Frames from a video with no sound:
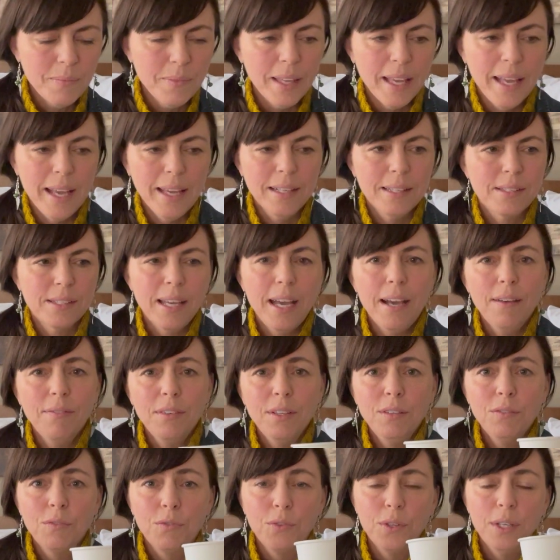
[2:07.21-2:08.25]
And it's
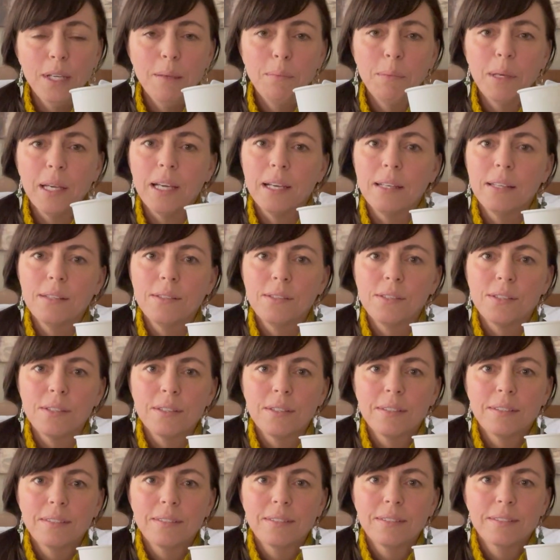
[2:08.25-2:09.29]
caffeine free because
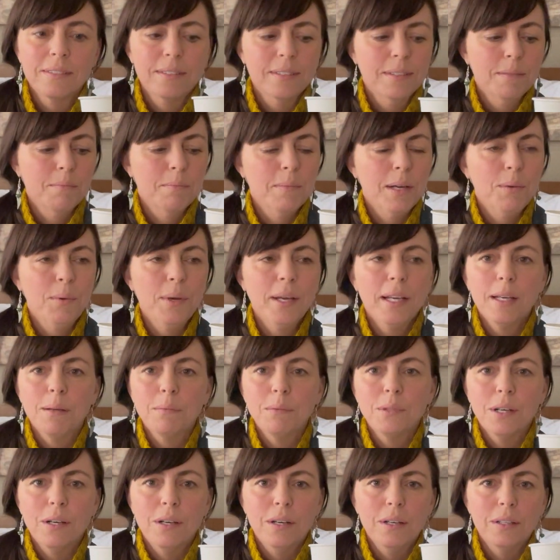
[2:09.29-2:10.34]
my wake up
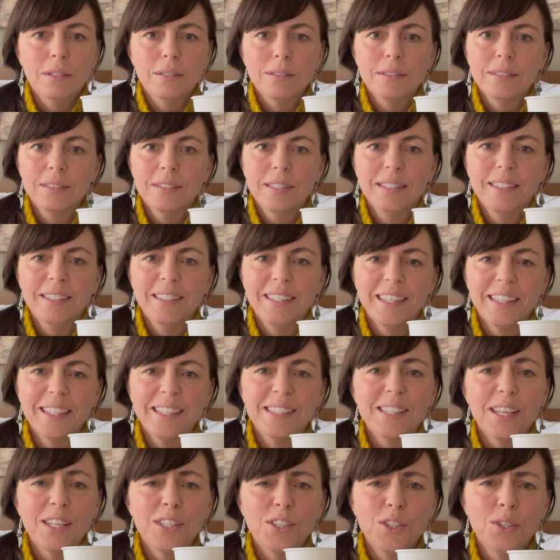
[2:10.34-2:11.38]
call
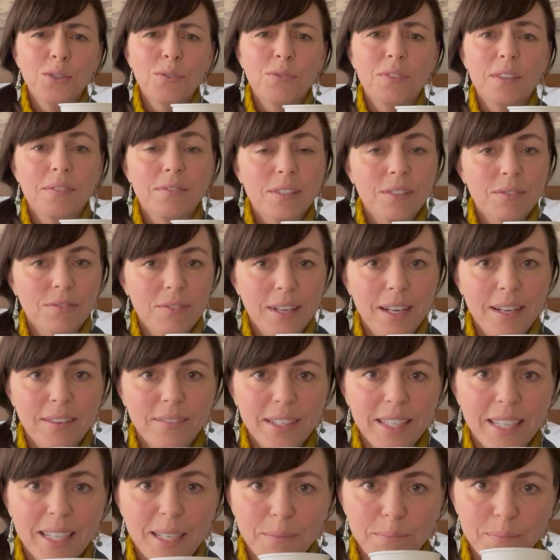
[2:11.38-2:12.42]
is at 2:55
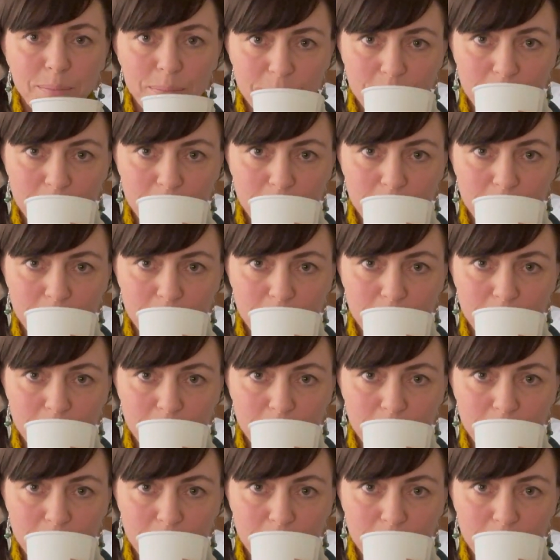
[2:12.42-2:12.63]
a.m.